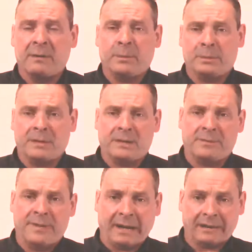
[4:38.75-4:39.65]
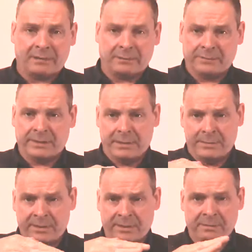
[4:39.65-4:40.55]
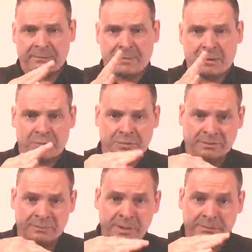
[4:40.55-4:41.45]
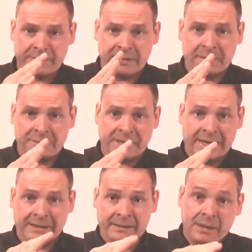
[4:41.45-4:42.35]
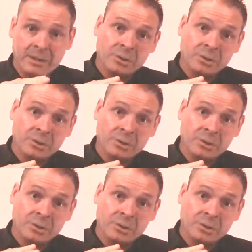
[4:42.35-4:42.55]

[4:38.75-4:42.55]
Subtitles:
But the effect of the limited motion of pivoting off the ankle